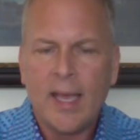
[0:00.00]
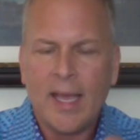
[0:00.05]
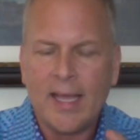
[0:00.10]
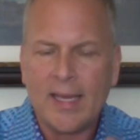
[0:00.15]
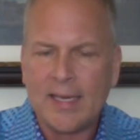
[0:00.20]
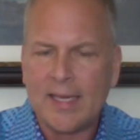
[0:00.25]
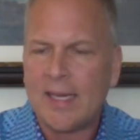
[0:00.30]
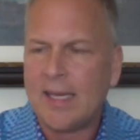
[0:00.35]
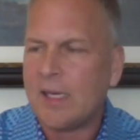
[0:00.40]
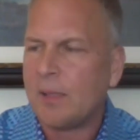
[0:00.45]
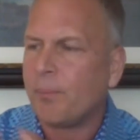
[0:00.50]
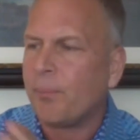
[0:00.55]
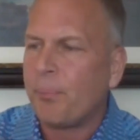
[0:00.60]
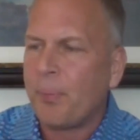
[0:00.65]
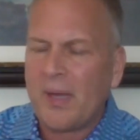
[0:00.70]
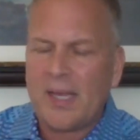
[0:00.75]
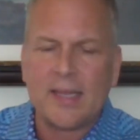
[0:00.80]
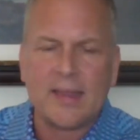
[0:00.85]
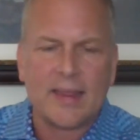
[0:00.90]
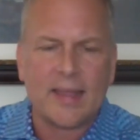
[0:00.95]
And he
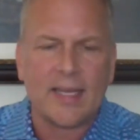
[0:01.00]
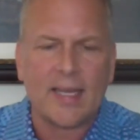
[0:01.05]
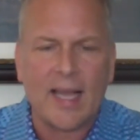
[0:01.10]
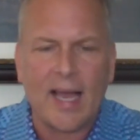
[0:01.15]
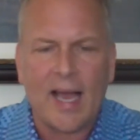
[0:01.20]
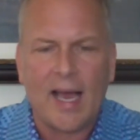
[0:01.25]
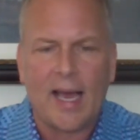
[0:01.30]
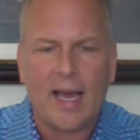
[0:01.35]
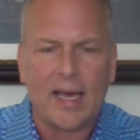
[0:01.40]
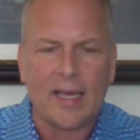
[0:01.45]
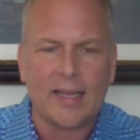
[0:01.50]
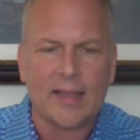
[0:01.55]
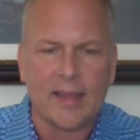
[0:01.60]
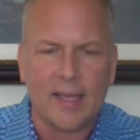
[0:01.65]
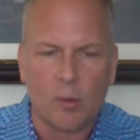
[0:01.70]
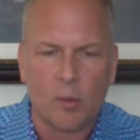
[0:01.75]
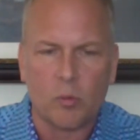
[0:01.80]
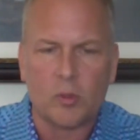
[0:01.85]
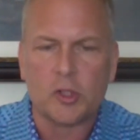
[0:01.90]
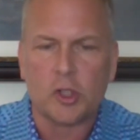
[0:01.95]
beat the guy
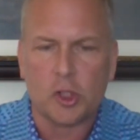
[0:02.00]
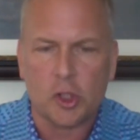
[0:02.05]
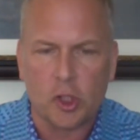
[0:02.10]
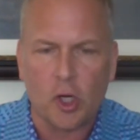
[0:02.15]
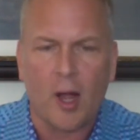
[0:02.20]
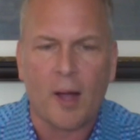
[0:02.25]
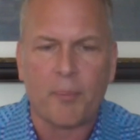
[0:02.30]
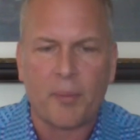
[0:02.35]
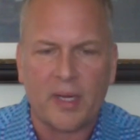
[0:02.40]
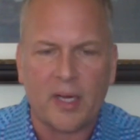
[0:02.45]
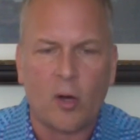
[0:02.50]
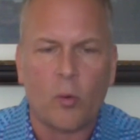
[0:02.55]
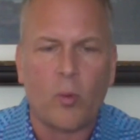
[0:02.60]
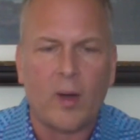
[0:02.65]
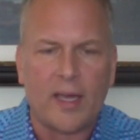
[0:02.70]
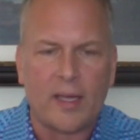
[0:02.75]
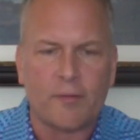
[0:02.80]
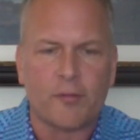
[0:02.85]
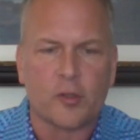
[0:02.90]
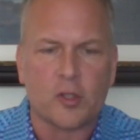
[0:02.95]
that was chopping
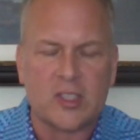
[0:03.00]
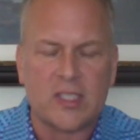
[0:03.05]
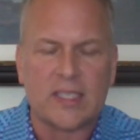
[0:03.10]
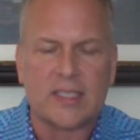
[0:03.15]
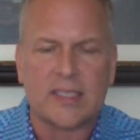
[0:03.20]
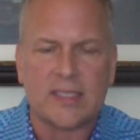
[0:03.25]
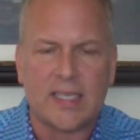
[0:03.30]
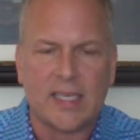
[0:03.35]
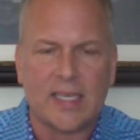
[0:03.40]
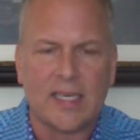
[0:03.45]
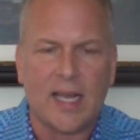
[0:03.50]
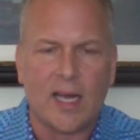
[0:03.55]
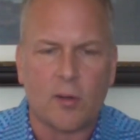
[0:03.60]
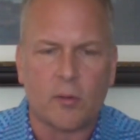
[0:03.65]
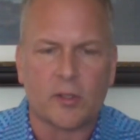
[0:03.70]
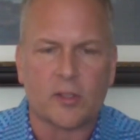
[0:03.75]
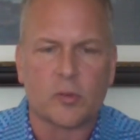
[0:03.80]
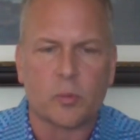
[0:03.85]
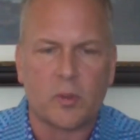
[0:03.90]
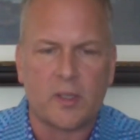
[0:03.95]
away for 16
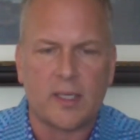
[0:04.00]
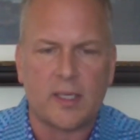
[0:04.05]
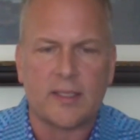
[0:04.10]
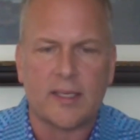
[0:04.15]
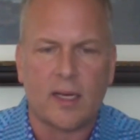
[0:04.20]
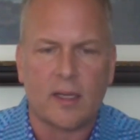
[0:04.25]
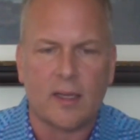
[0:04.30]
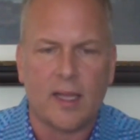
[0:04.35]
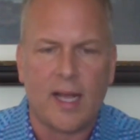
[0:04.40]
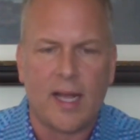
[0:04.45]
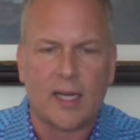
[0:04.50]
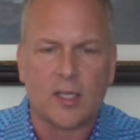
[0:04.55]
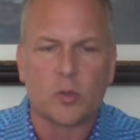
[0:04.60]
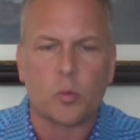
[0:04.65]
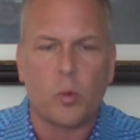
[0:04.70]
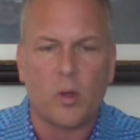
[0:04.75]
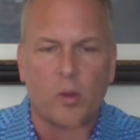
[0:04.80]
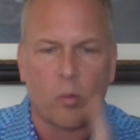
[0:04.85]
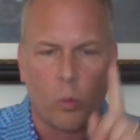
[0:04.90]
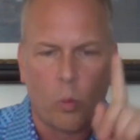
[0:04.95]
hours with the Dell
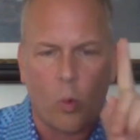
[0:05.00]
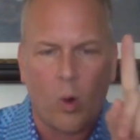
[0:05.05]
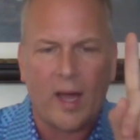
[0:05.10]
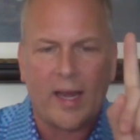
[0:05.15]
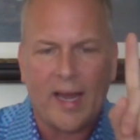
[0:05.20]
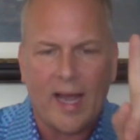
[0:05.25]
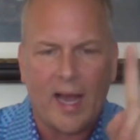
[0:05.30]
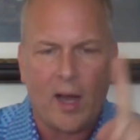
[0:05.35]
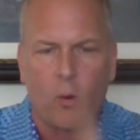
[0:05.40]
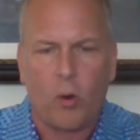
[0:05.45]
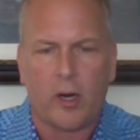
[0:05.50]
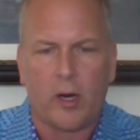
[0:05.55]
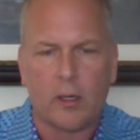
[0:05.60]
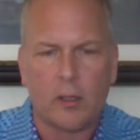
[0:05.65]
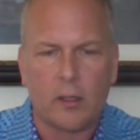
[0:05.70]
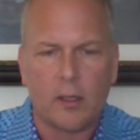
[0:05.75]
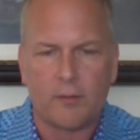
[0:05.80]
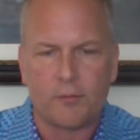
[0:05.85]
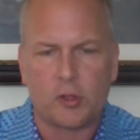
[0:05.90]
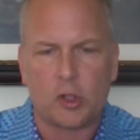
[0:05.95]
axe with one hour
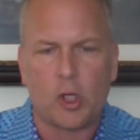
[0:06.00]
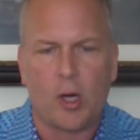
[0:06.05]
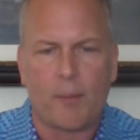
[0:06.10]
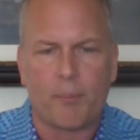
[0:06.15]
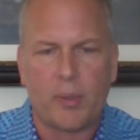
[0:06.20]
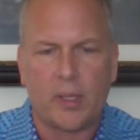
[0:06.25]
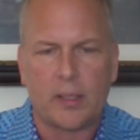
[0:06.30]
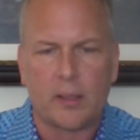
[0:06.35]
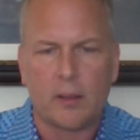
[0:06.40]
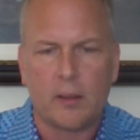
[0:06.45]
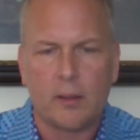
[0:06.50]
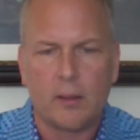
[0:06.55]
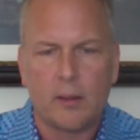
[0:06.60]
of chopping.